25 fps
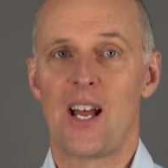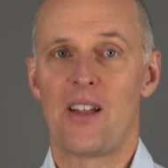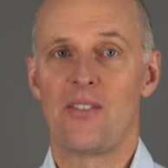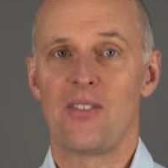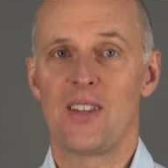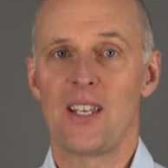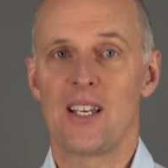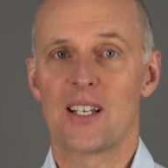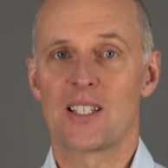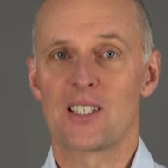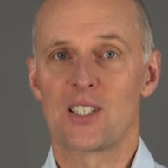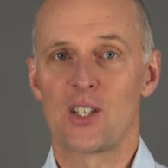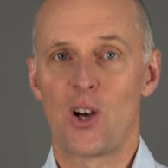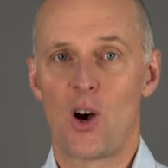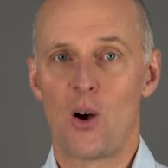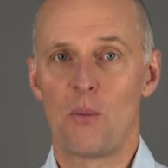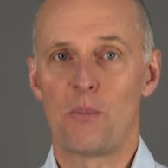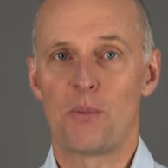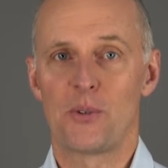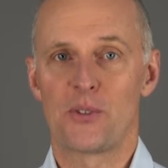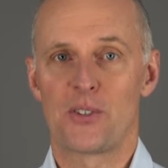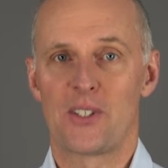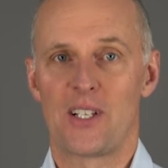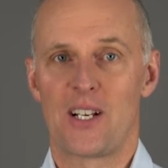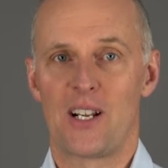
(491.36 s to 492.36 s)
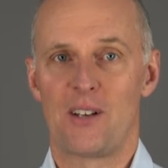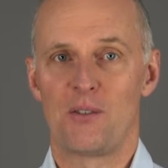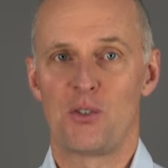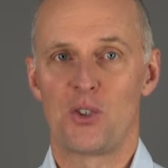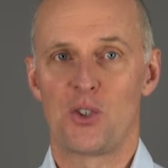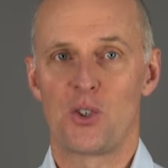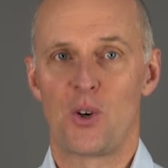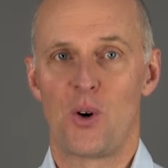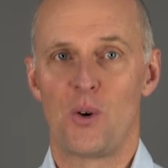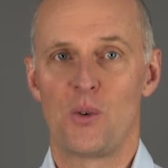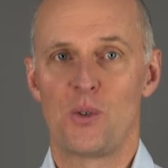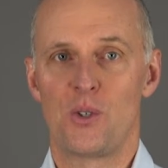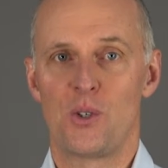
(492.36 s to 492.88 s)
and the examples that I've
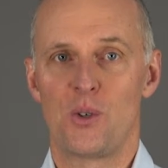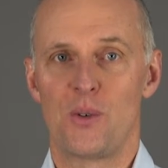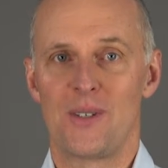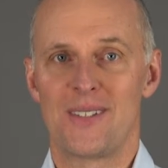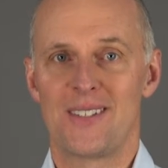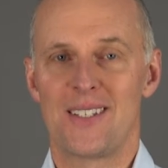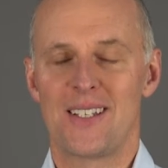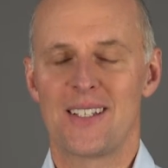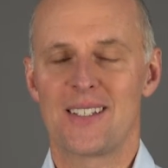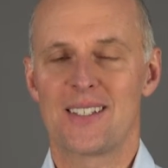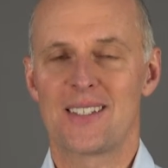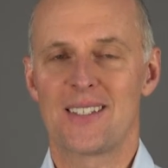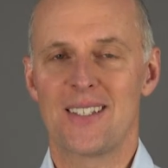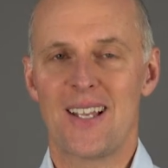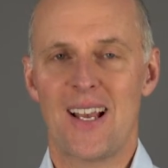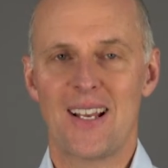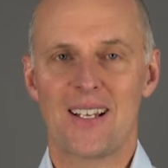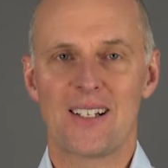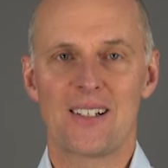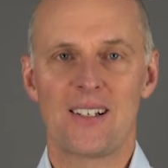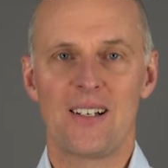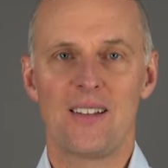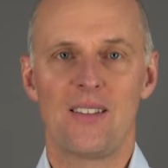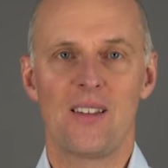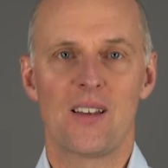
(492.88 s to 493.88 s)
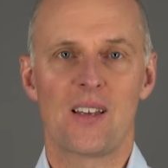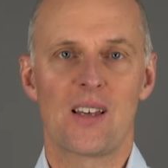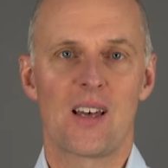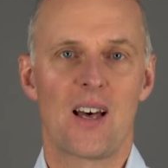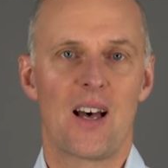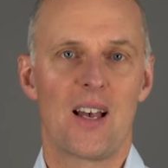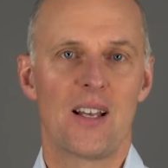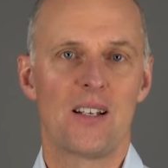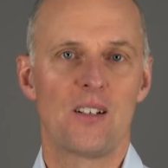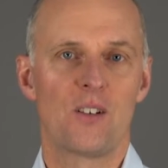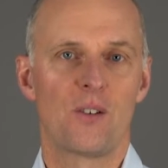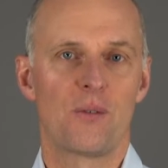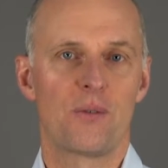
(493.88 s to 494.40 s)
showed you is exactly the
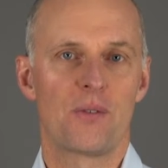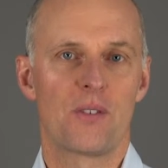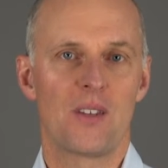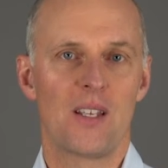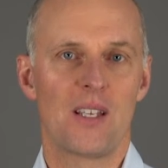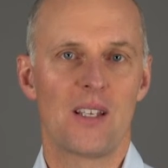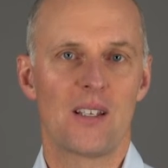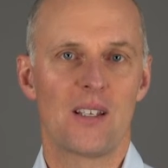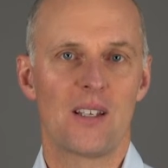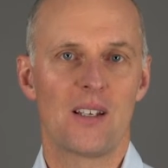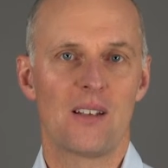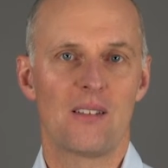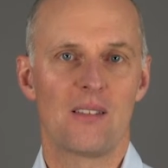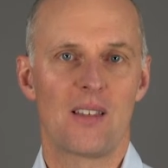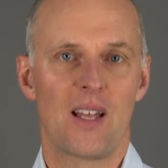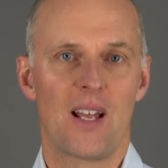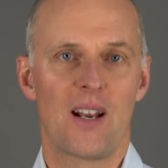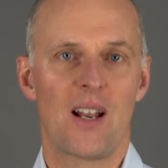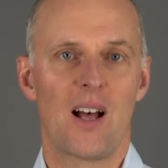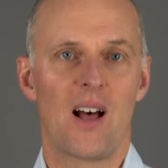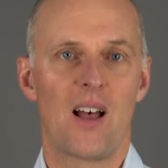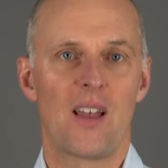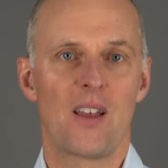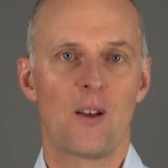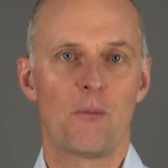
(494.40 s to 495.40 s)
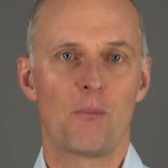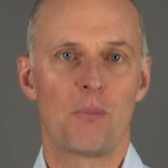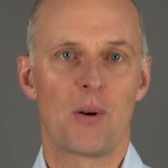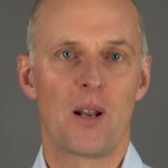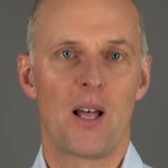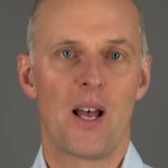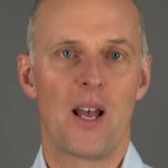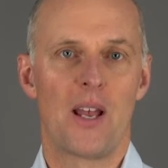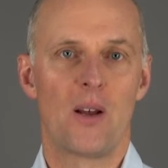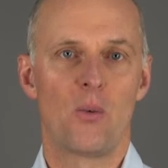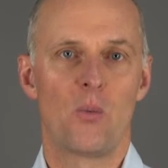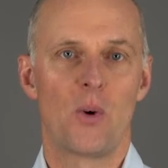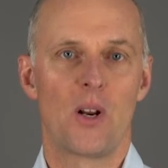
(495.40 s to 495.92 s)
kind of thinking that I
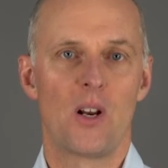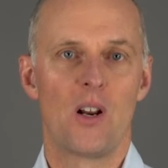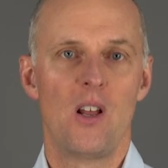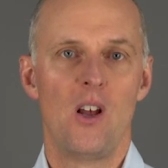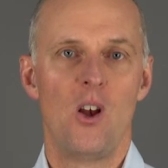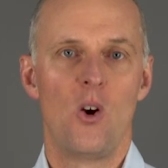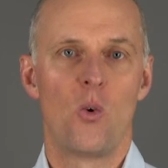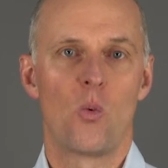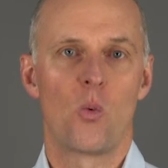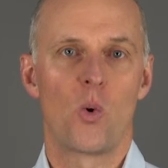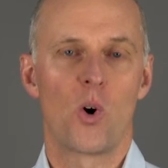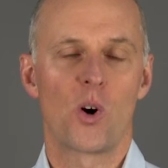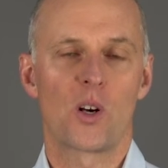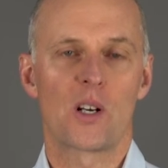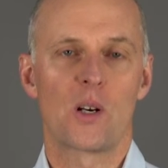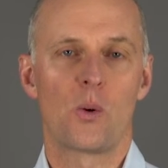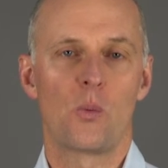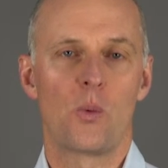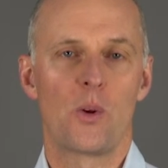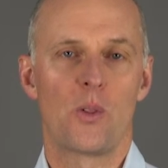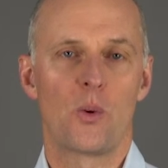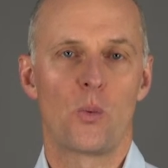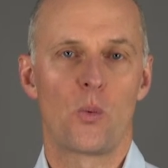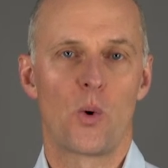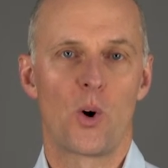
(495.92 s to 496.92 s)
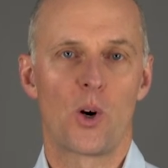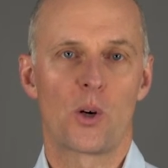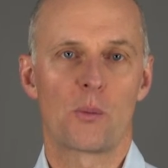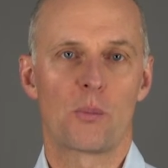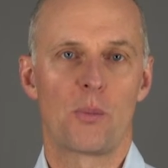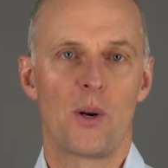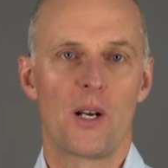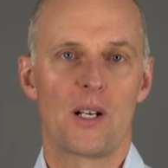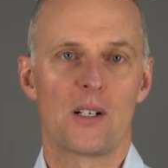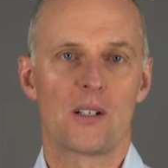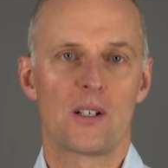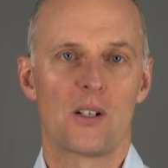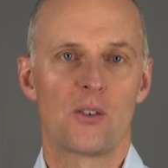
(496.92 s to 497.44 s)
apply when working with a work
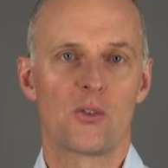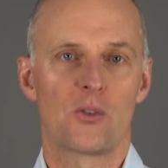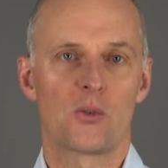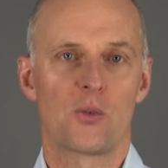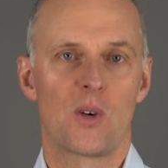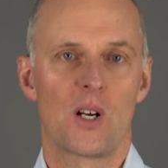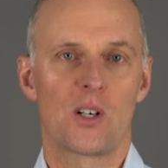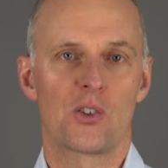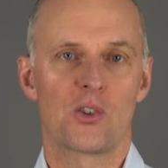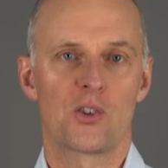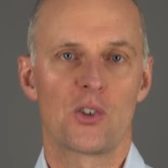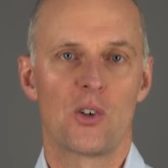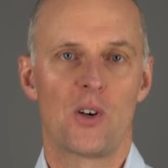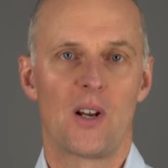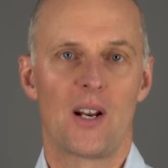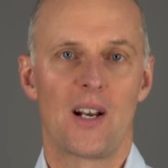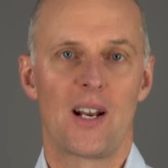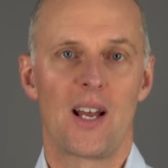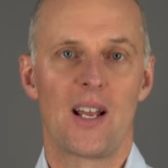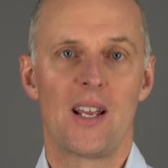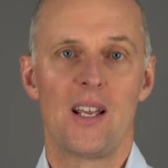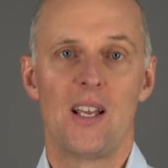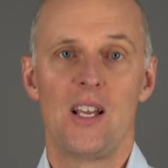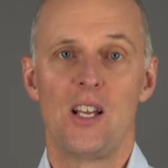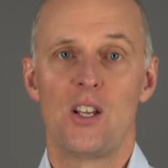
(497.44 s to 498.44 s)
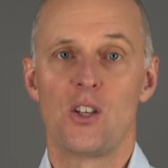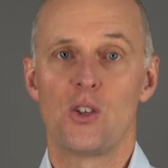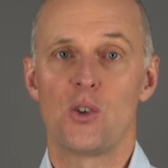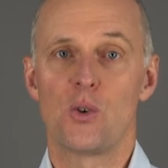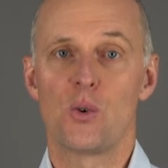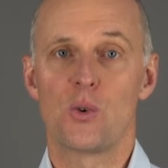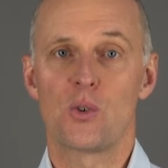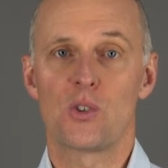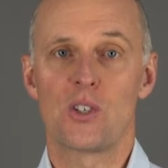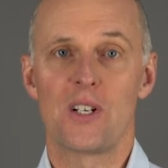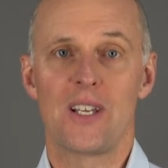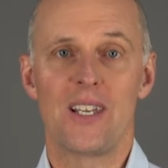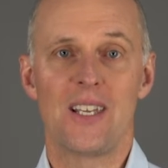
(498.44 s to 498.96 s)
breakdown structure. And I
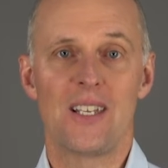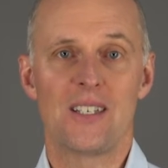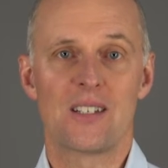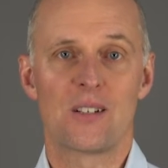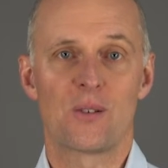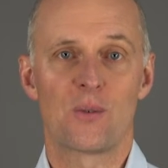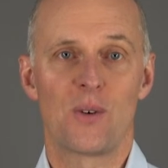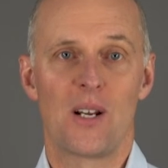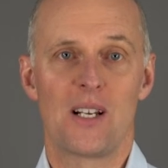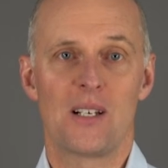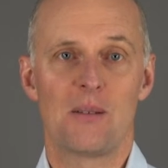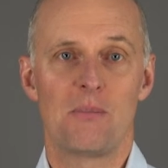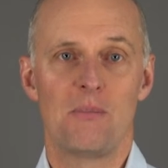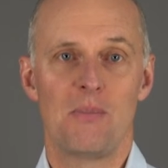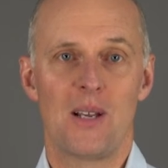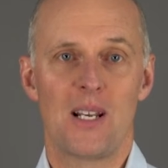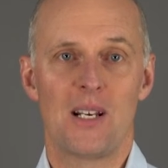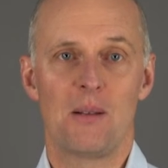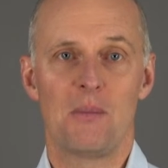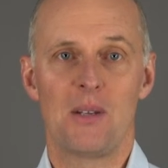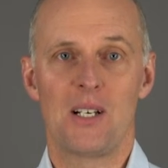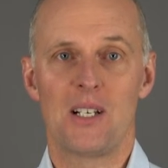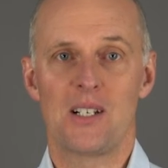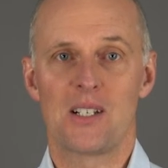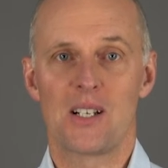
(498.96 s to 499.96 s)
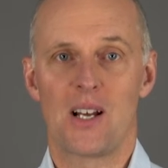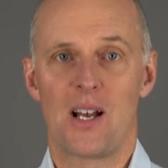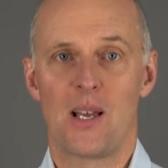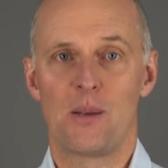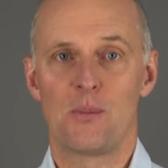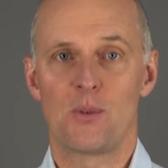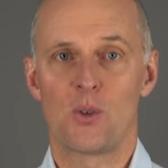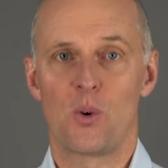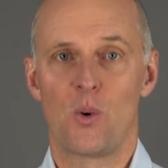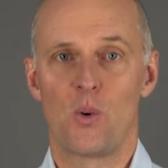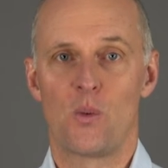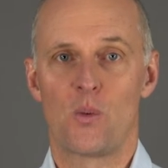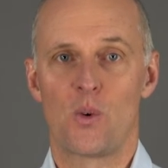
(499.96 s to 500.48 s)
usually iterate many, many
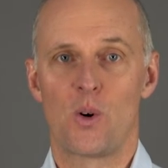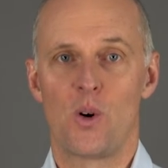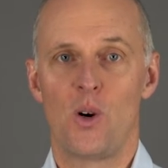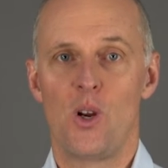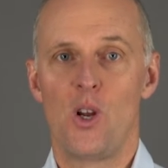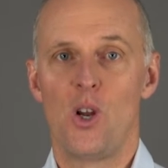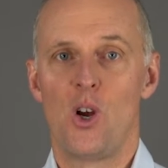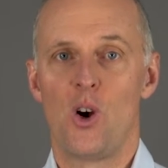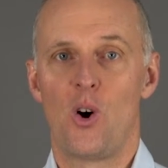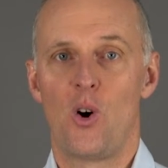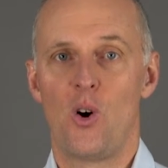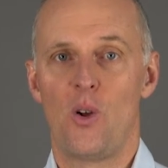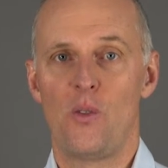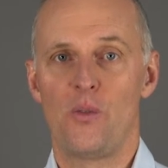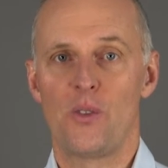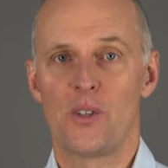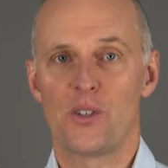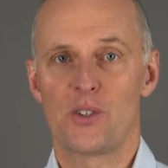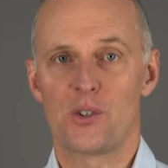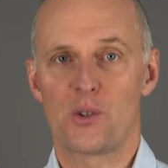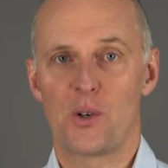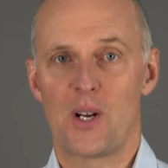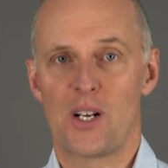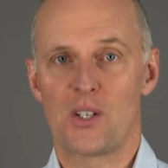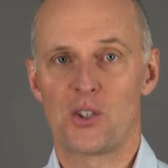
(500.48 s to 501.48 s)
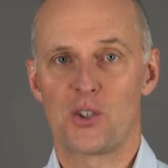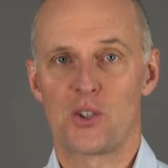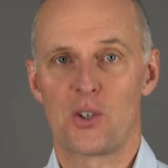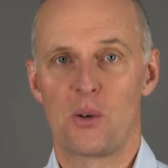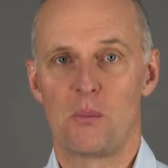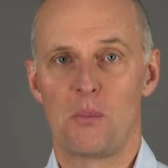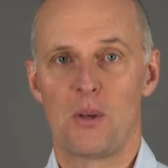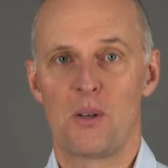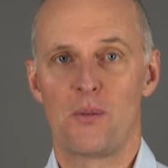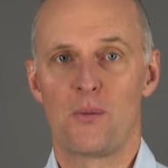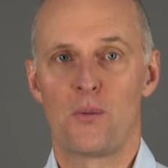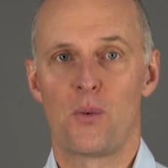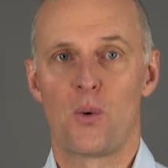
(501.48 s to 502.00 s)
times over on the
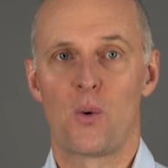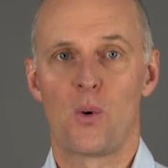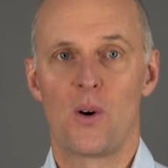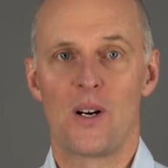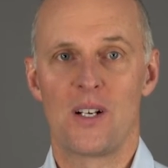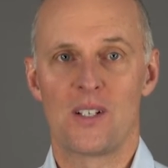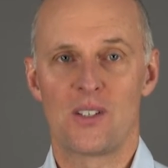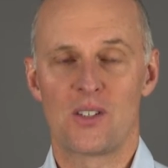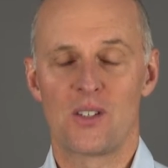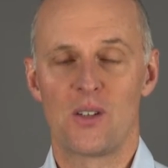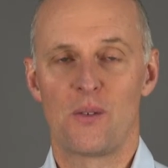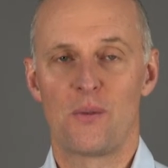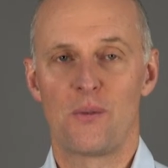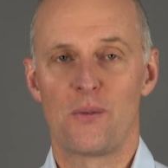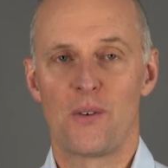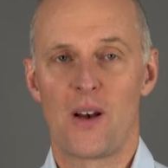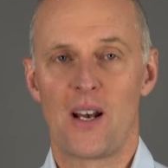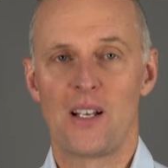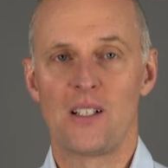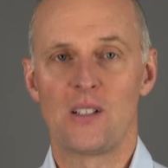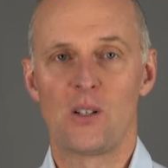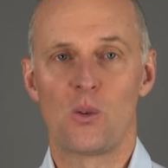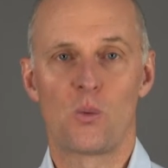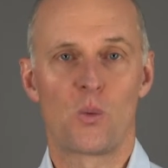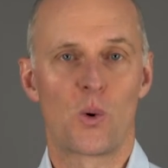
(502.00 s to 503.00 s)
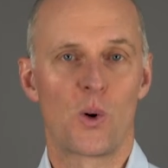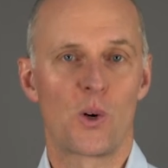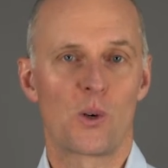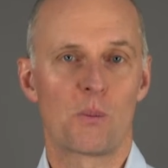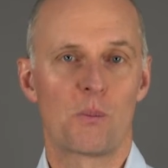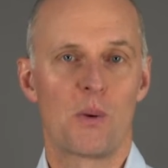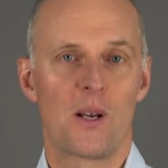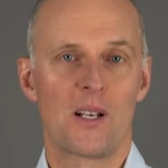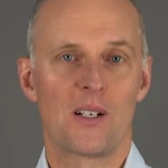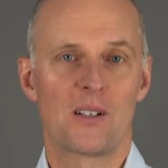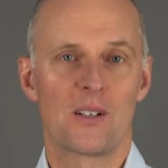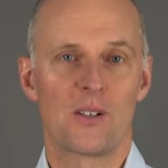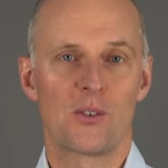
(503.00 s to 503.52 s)
structure before it's the final
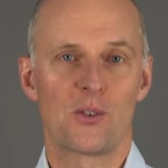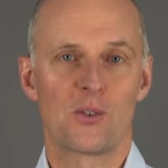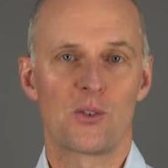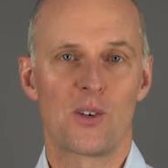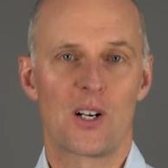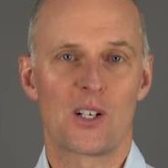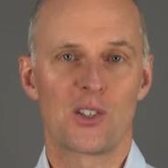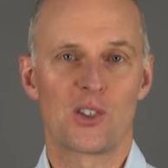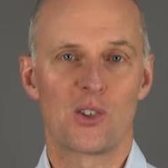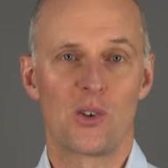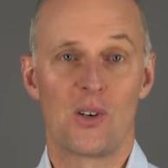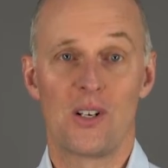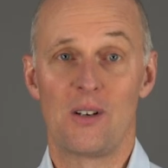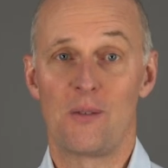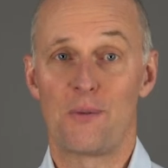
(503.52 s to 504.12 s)
work breakdown structure.